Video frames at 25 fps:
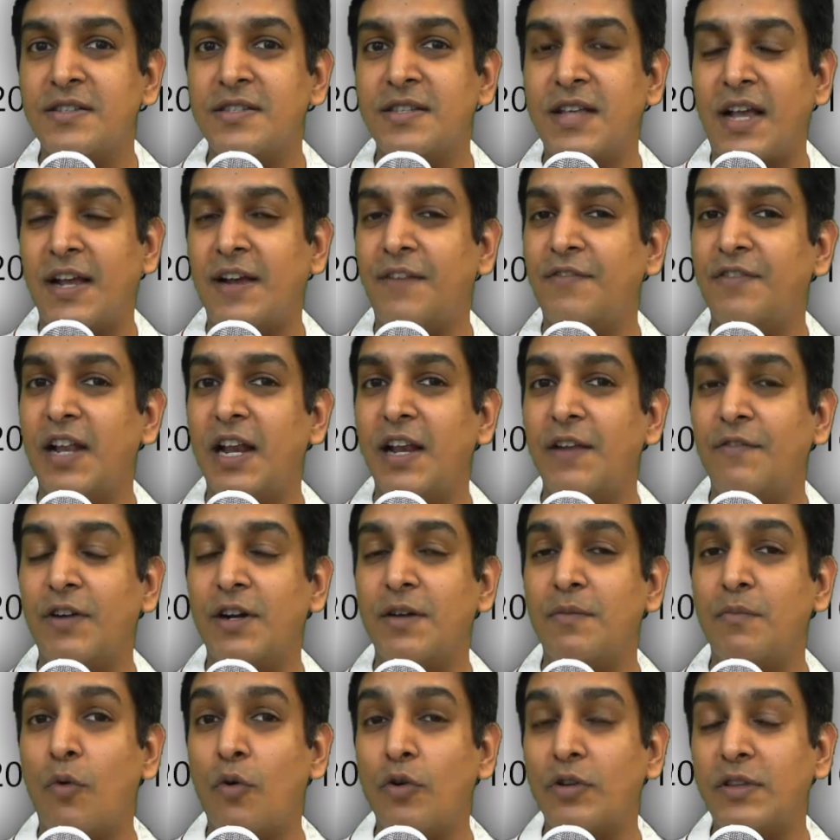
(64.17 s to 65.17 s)
years, I have
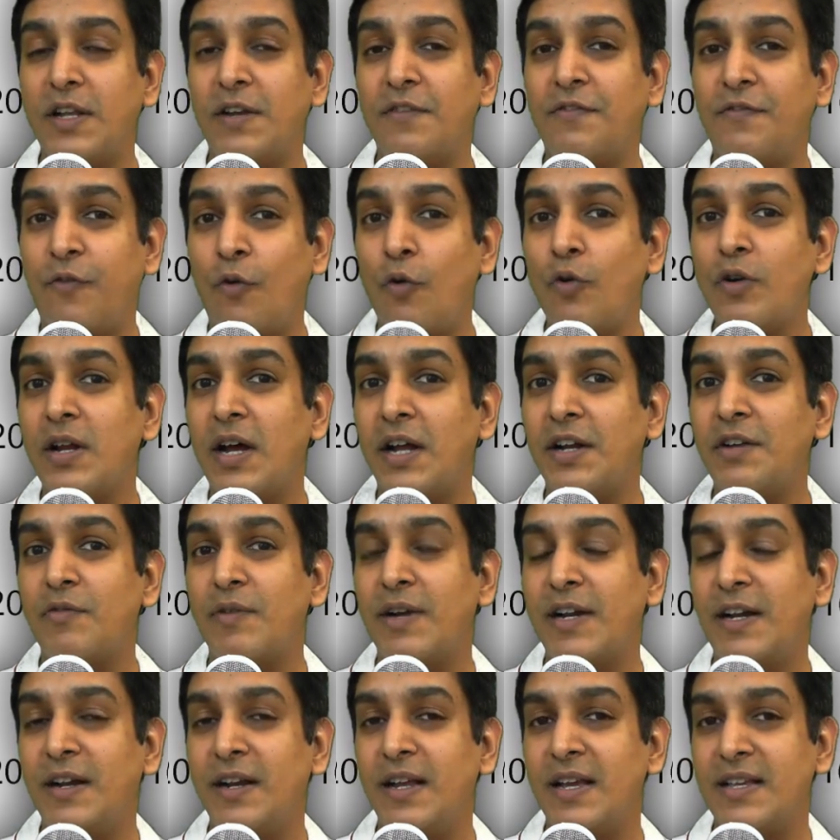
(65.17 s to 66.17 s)
delivered more than
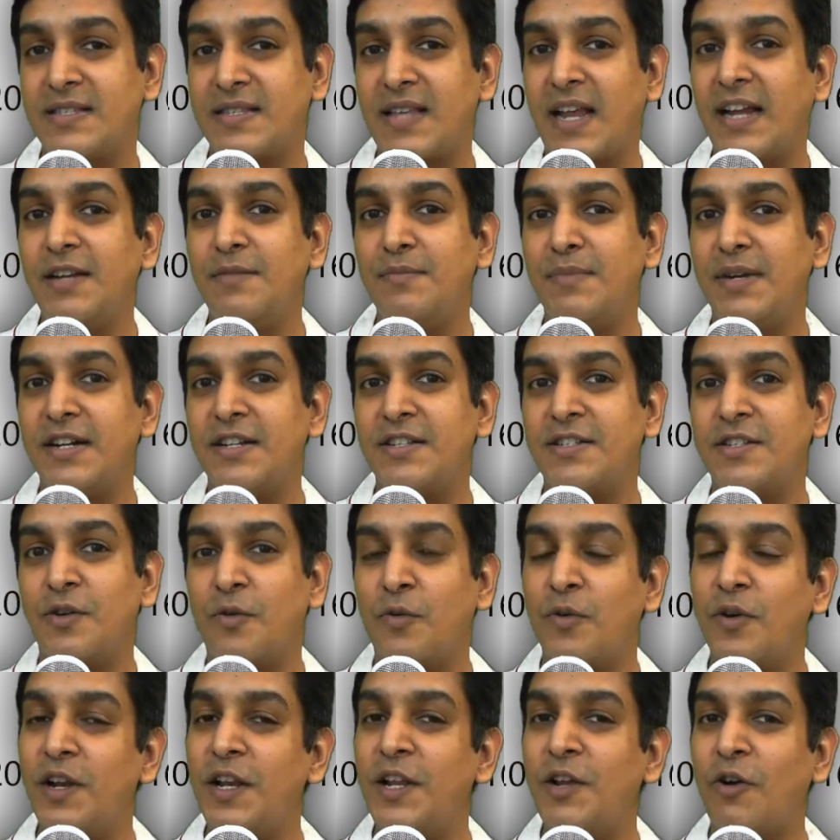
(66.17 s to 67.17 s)
400 assignments
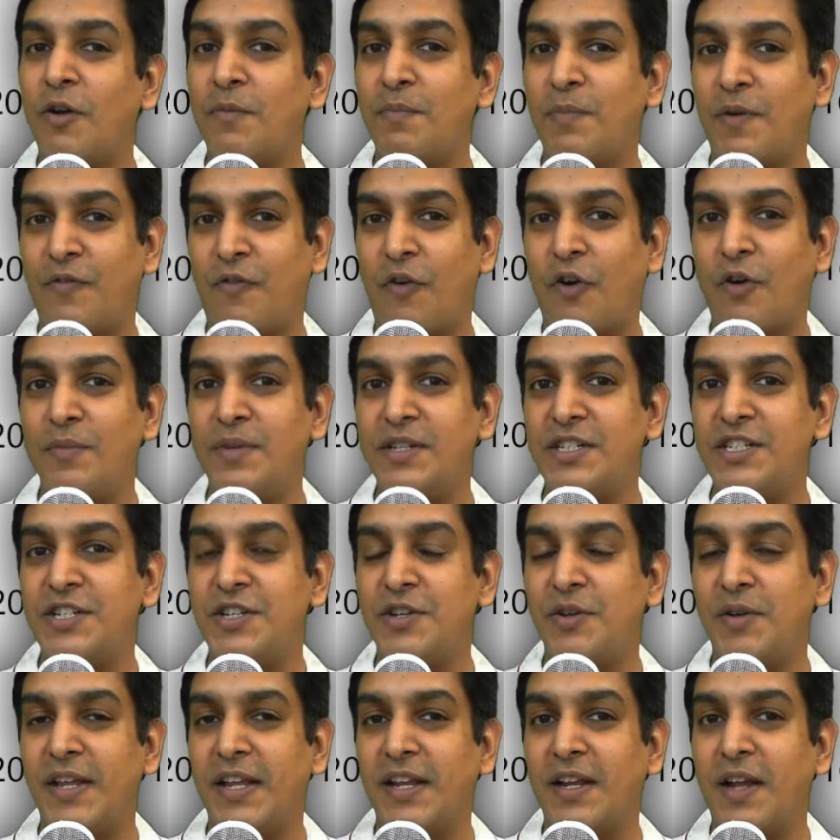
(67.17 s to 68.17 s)
only on performance
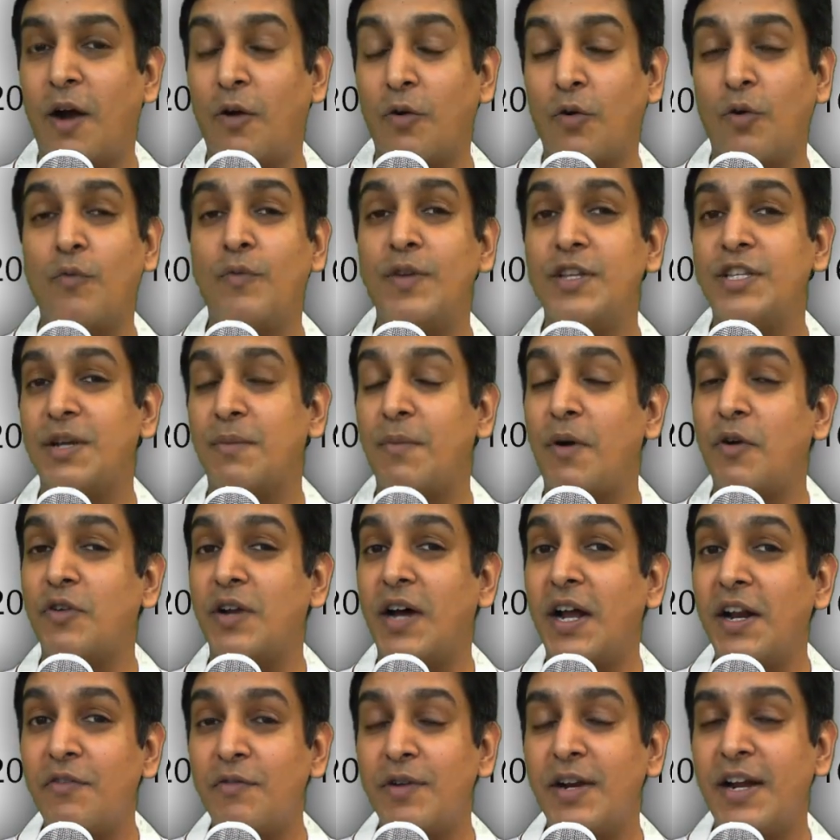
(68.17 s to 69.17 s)
tuning, out of which
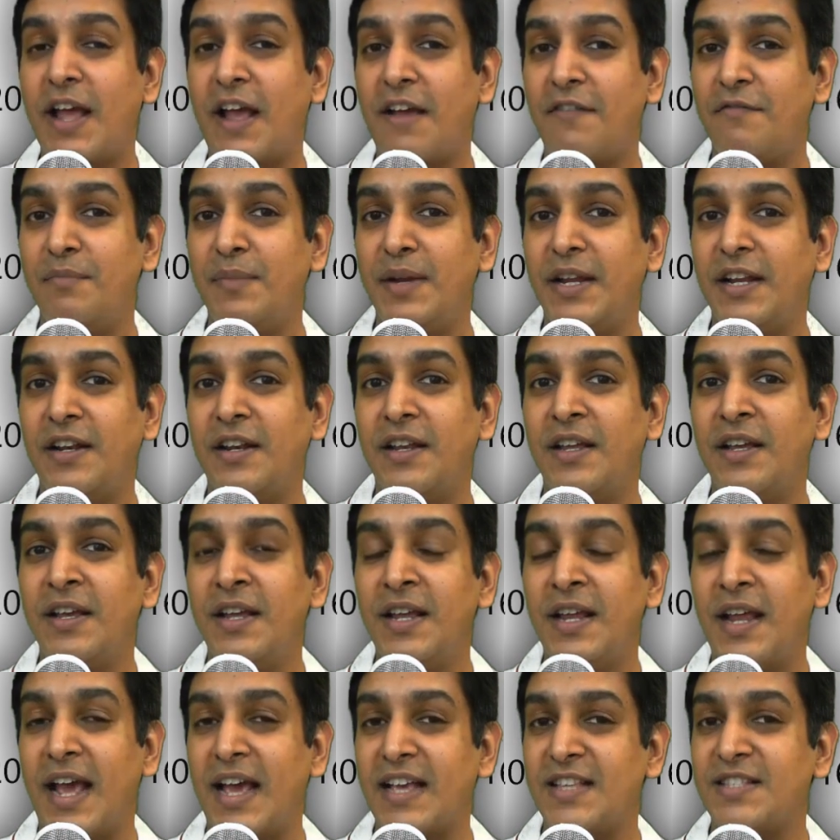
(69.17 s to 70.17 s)
about 100 have been
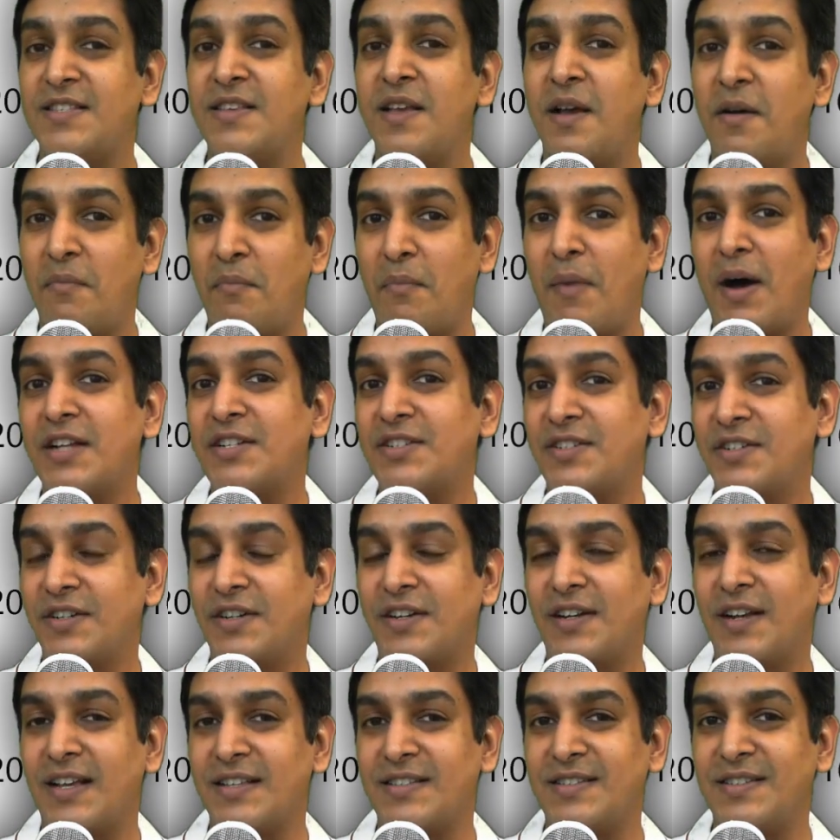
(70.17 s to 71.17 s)
as master
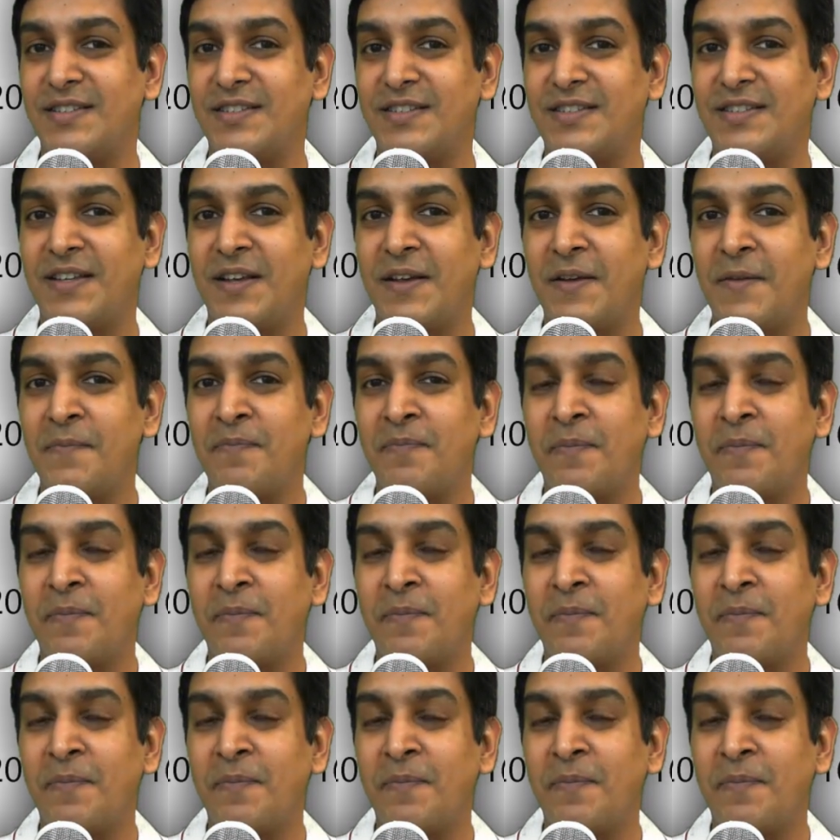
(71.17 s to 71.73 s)
classes.